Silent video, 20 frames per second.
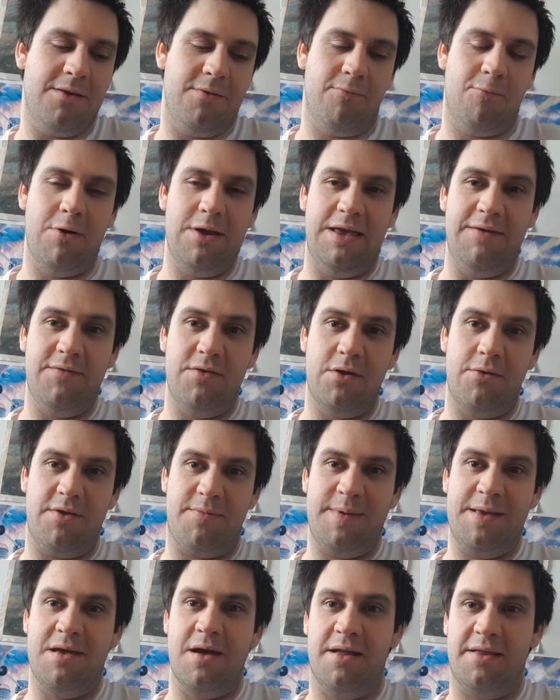even though it's
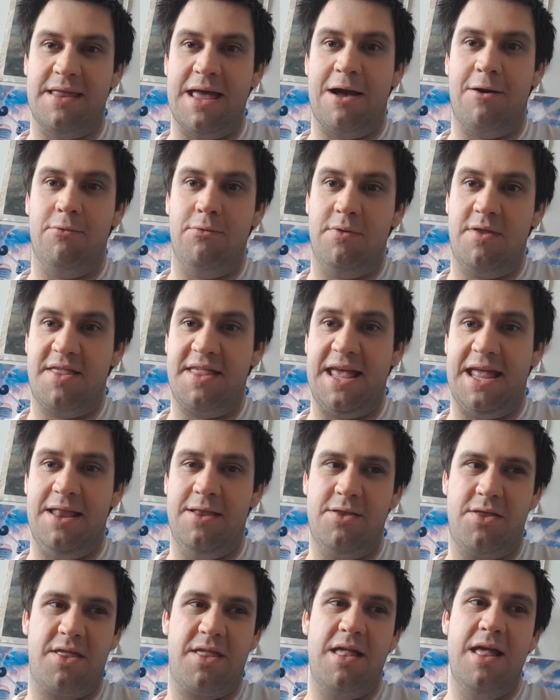been cut down
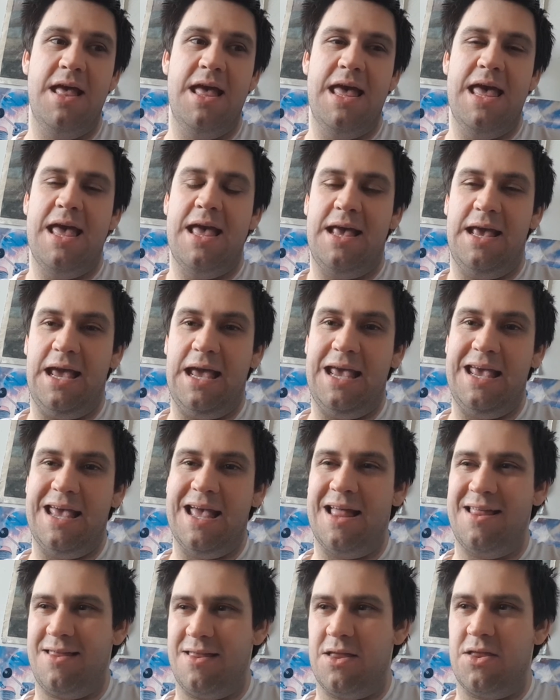since,
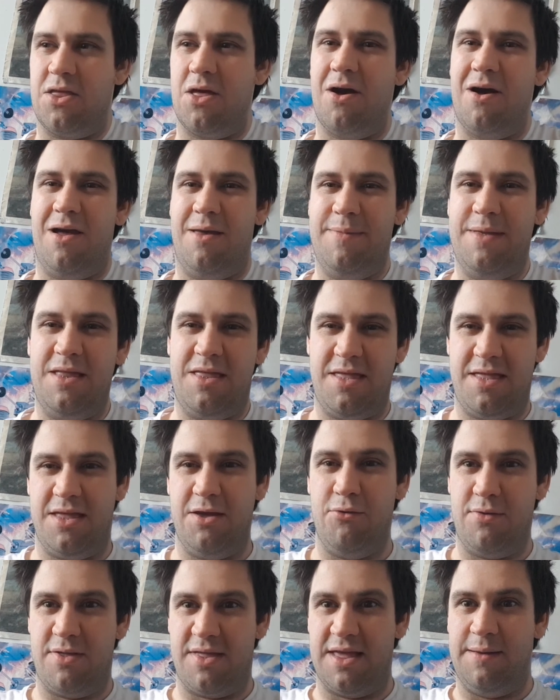at the time it
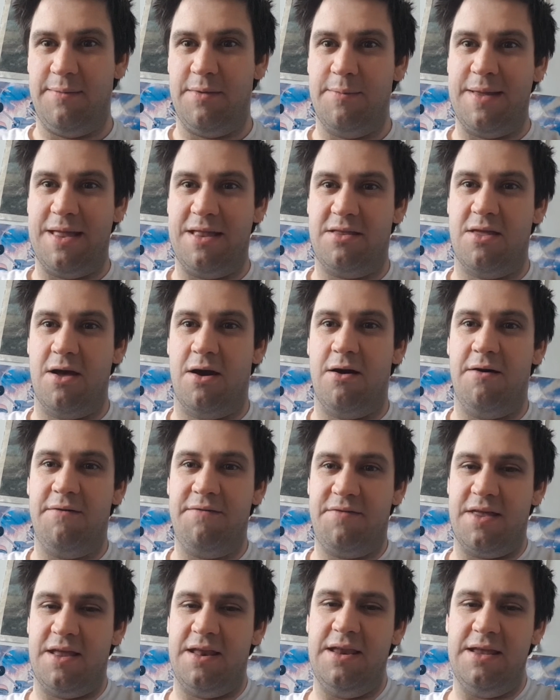still seemed a bit
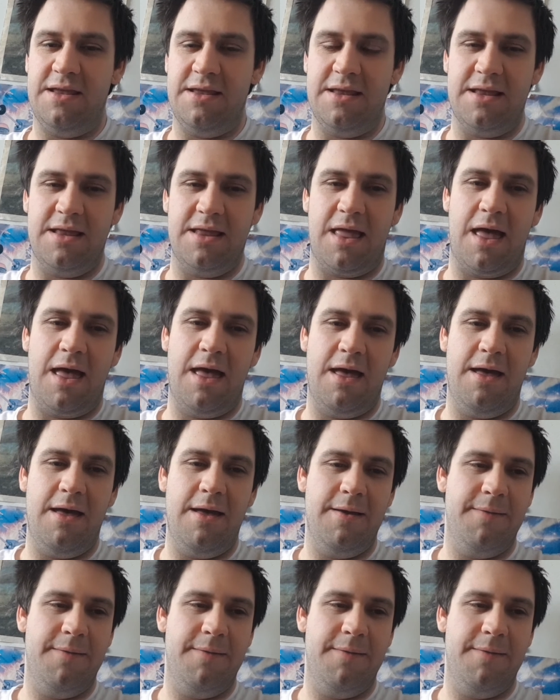daft, but